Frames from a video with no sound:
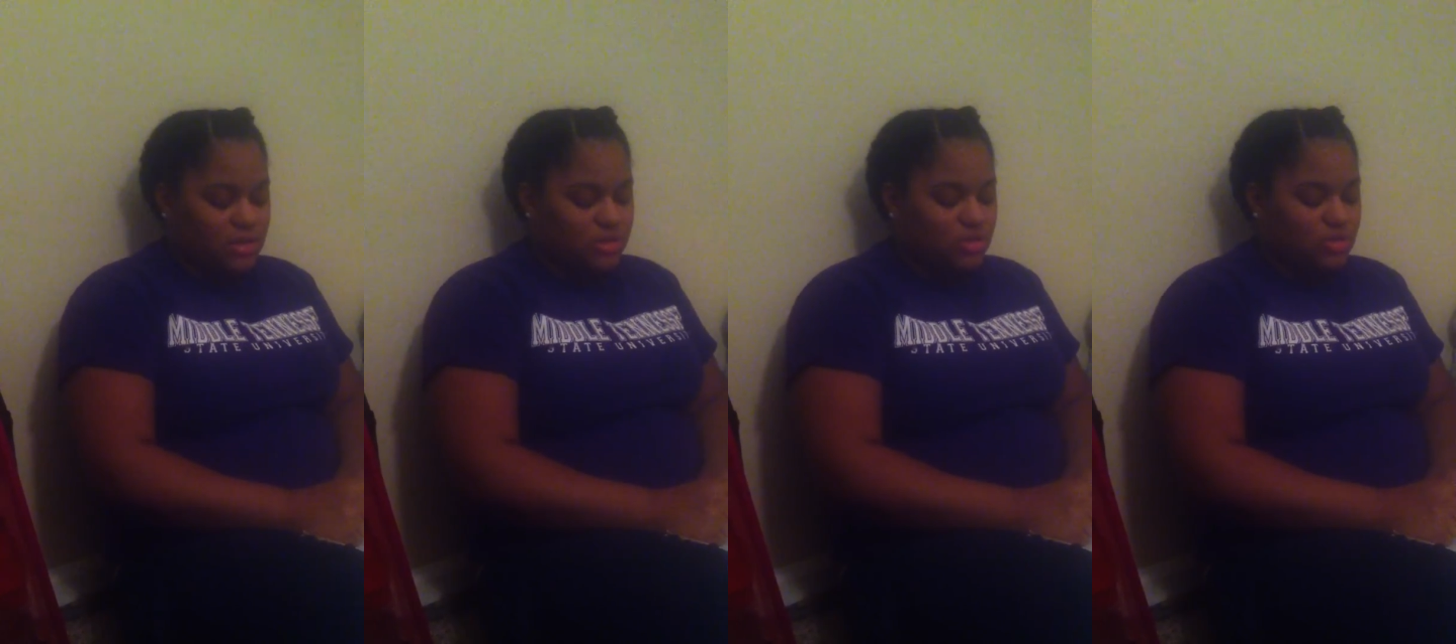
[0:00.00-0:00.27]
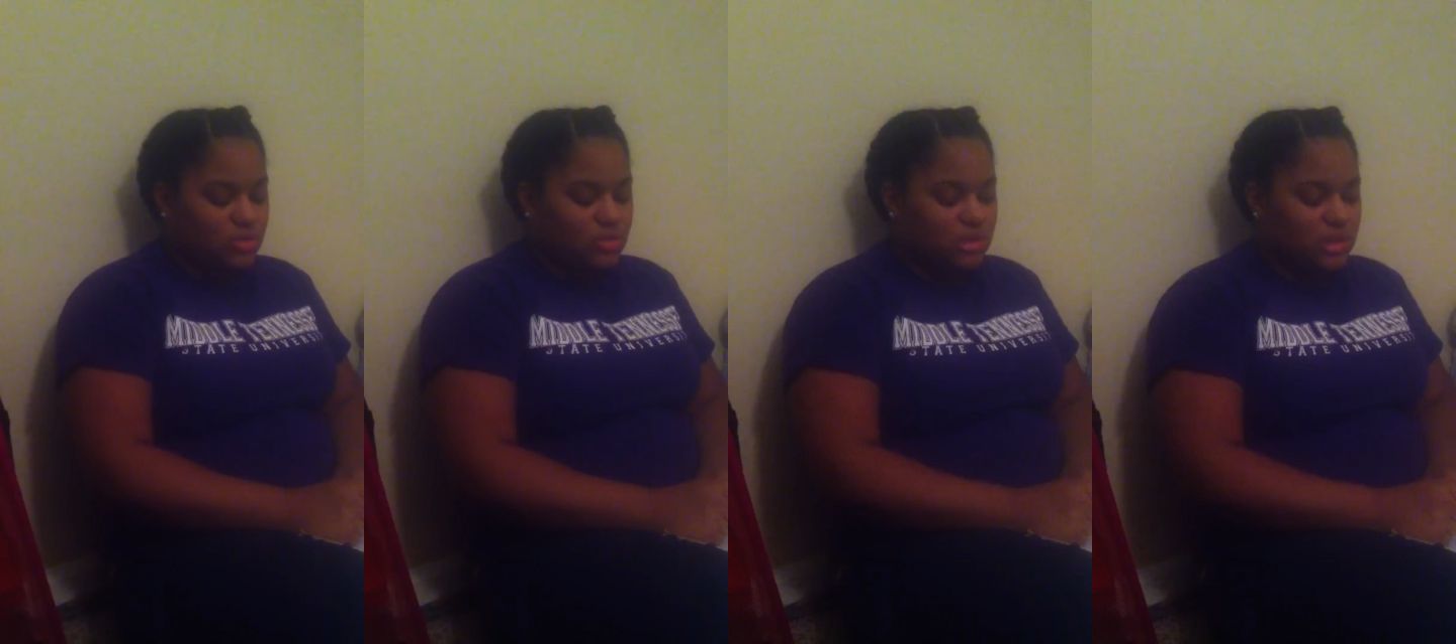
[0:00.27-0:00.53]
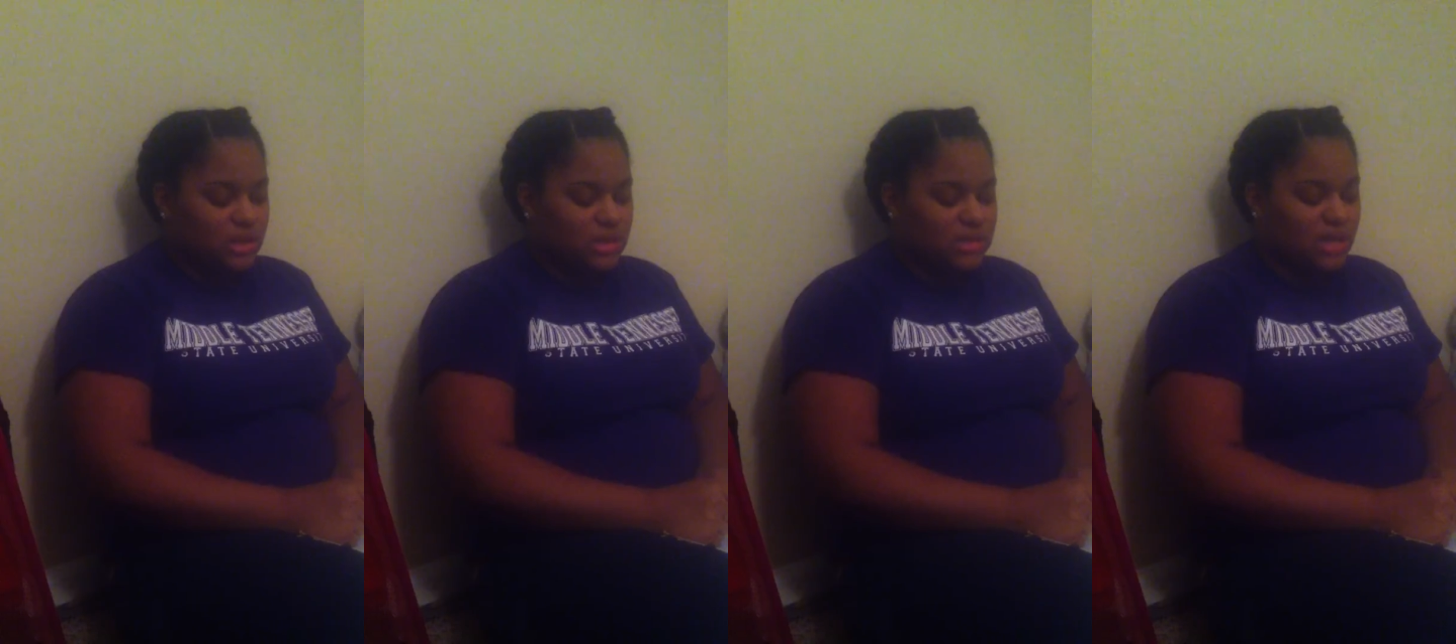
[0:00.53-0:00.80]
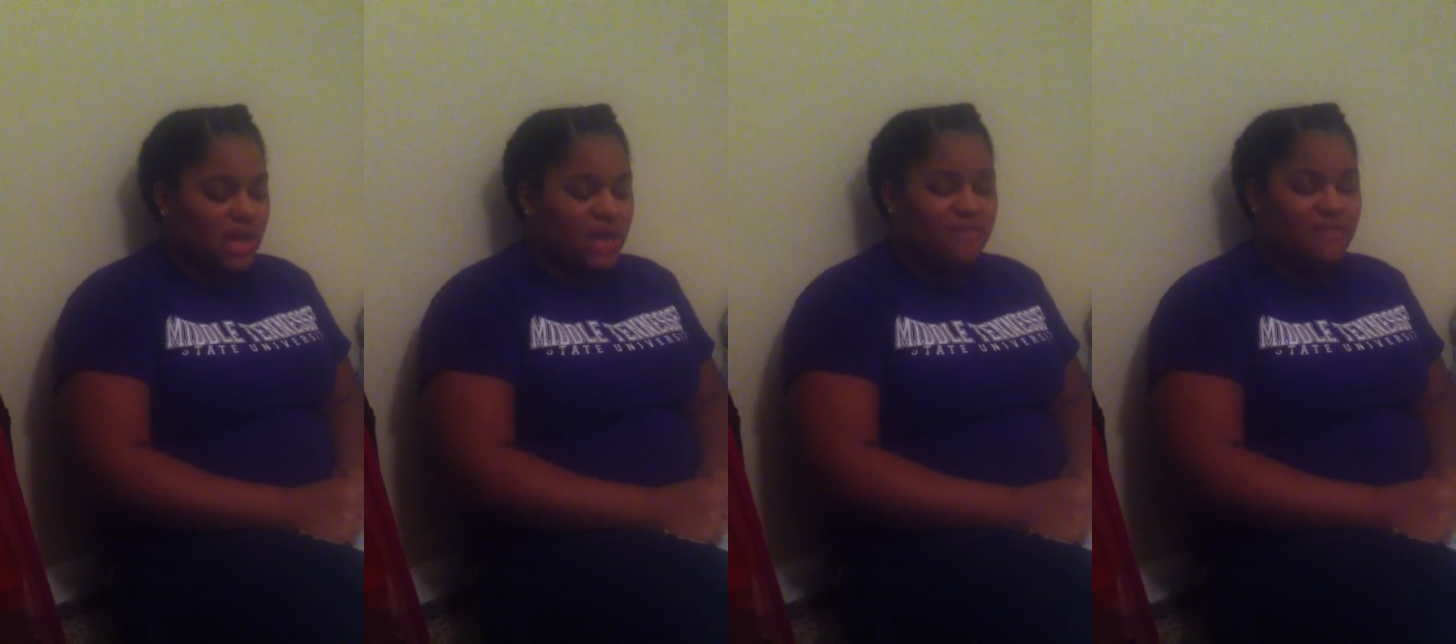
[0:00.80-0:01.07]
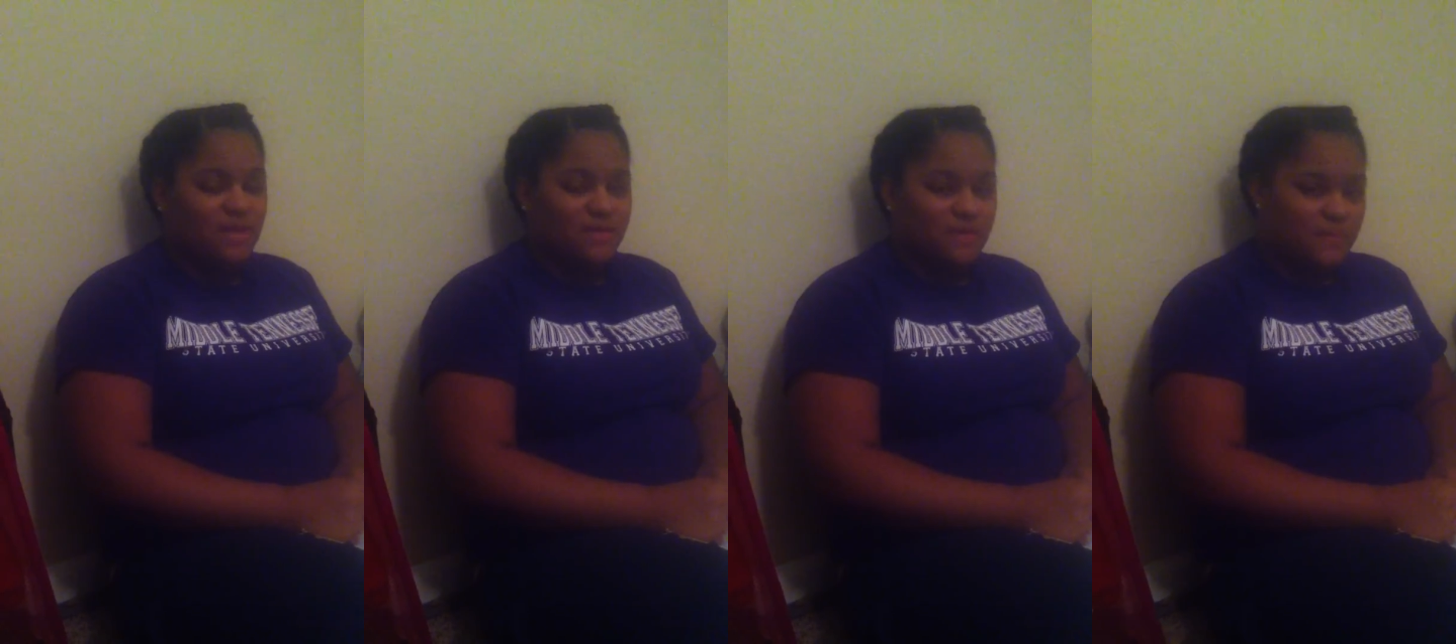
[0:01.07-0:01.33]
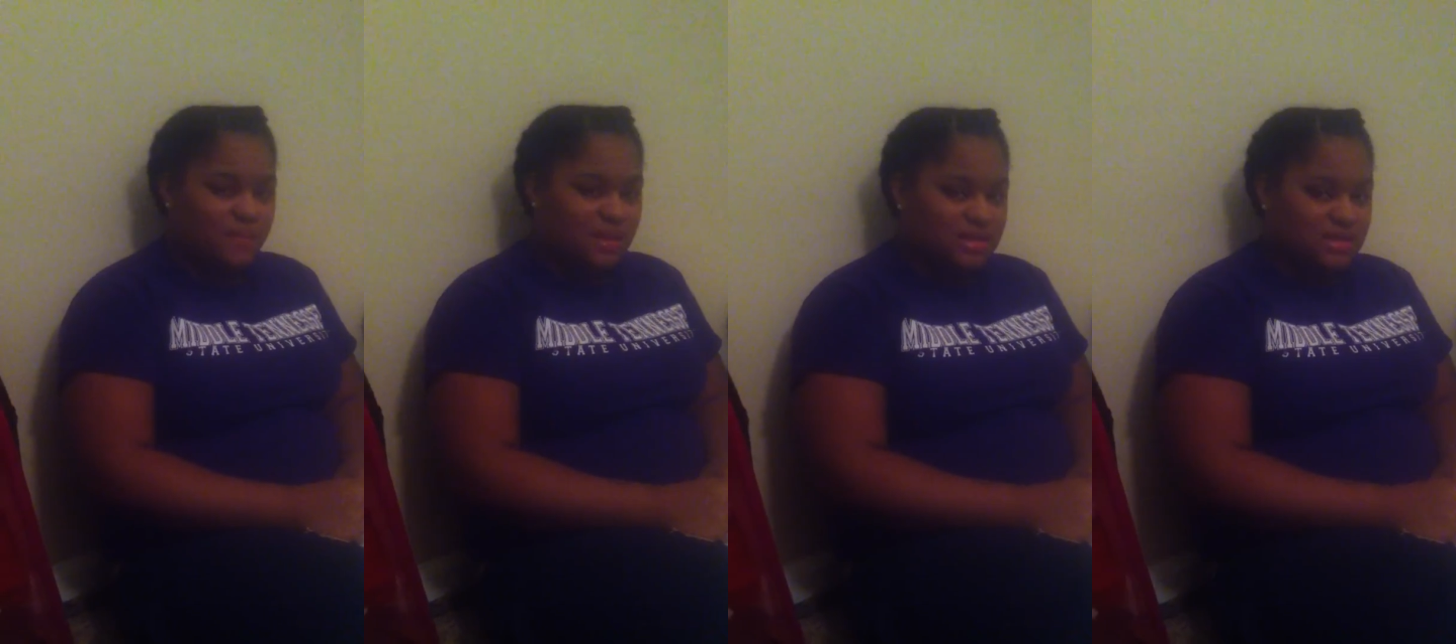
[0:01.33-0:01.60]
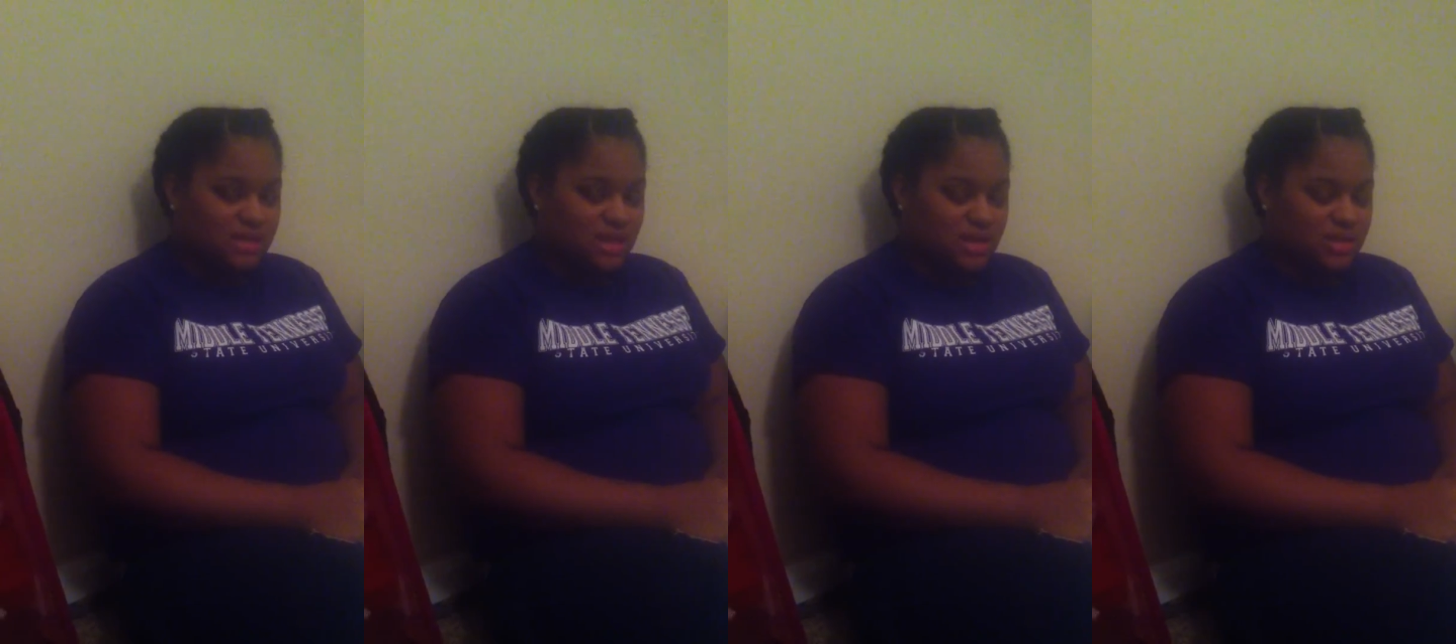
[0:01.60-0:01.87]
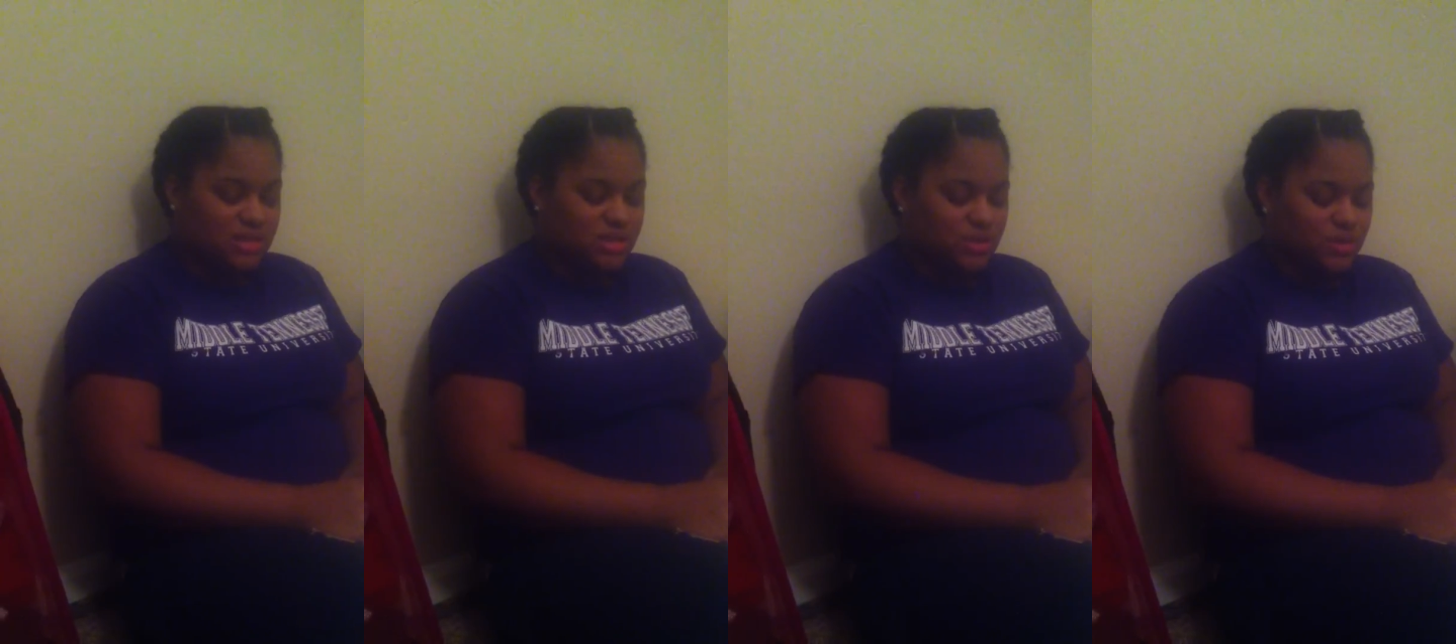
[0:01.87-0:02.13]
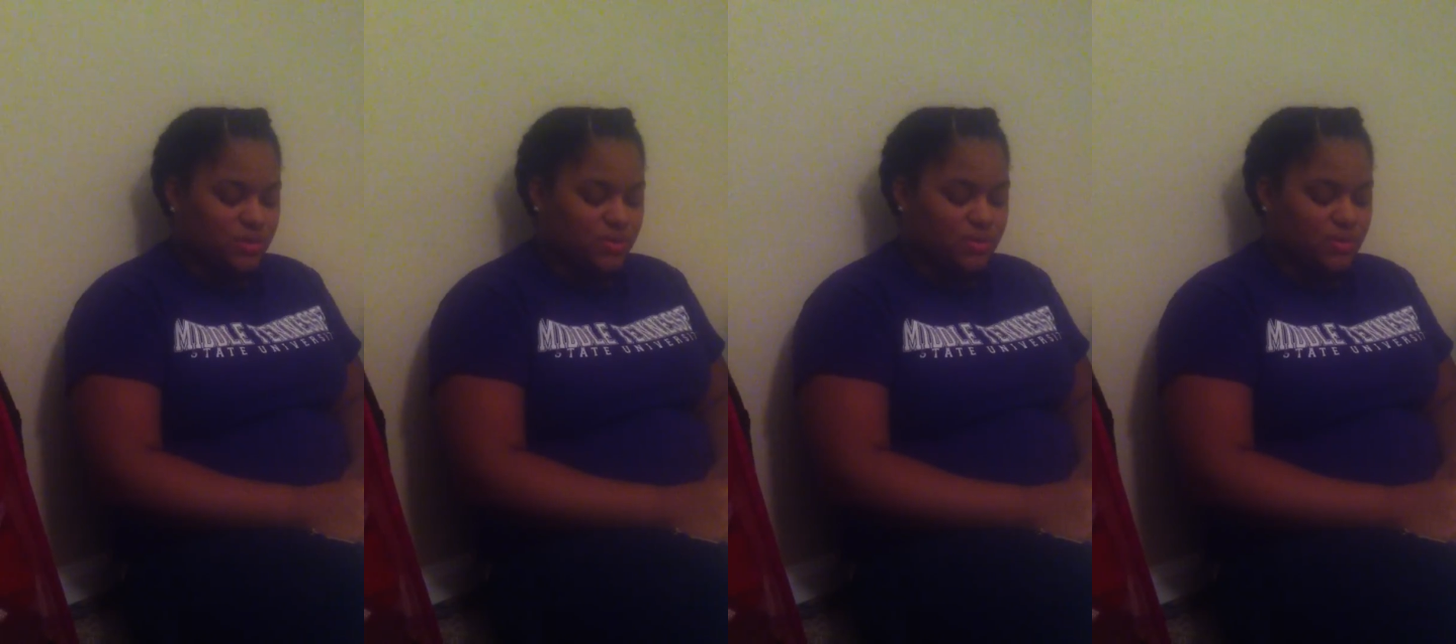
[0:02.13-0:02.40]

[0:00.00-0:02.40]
Truth is, I have never been a size 2.